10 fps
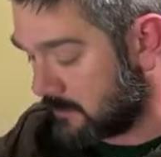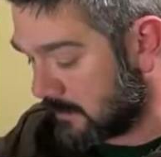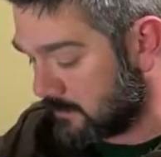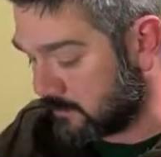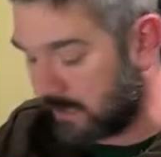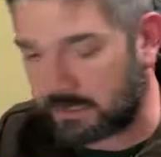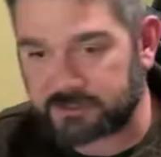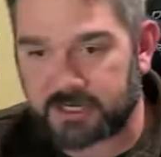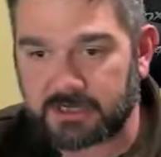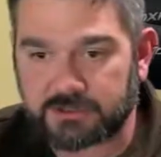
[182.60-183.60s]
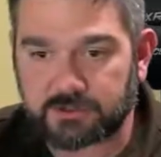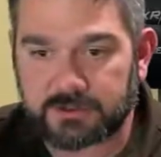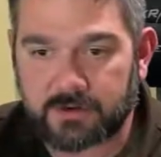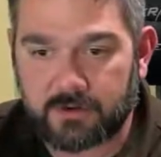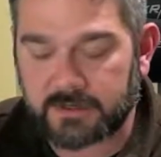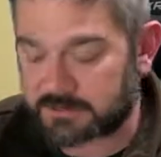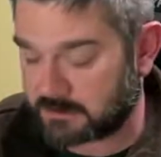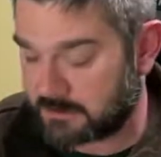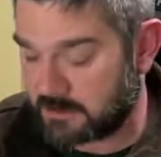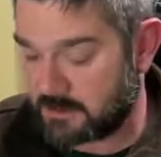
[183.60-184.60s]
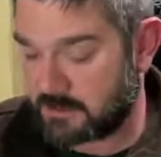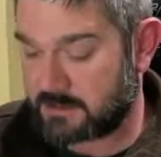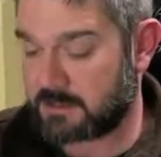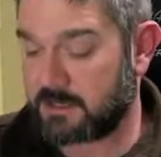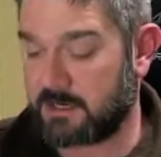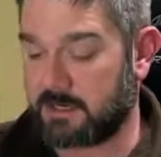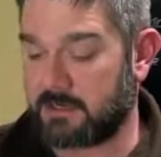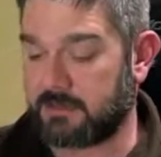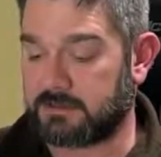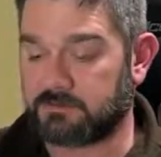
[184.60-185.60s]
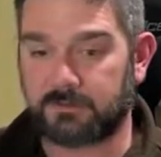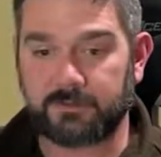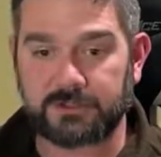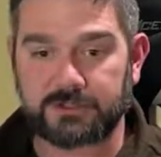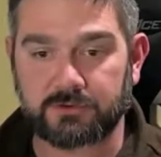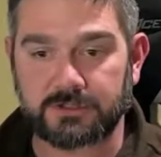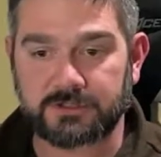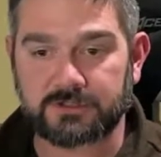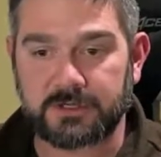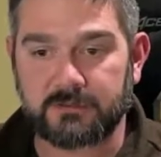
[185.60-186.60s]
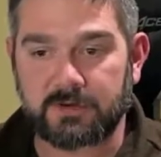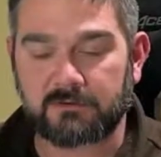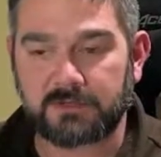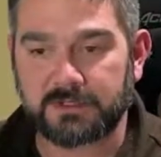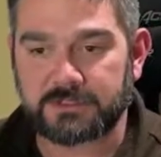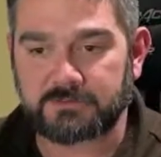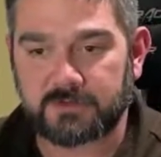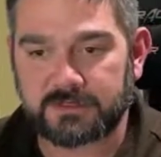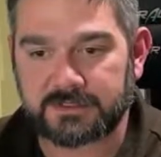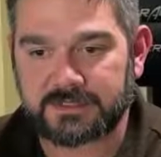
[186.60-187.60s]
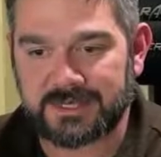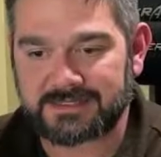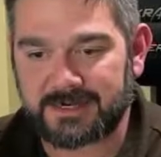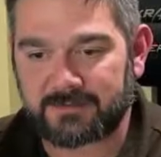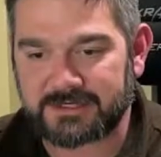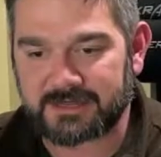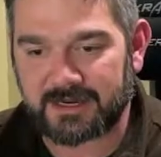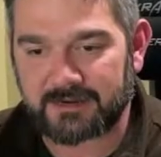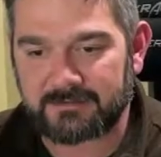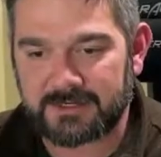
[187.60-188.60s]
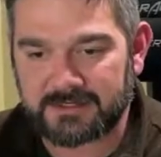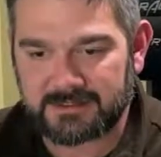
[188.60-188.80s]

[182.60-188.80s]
I do apologize, short notice. And this will be a short stream, but really just wanted to test out my setup.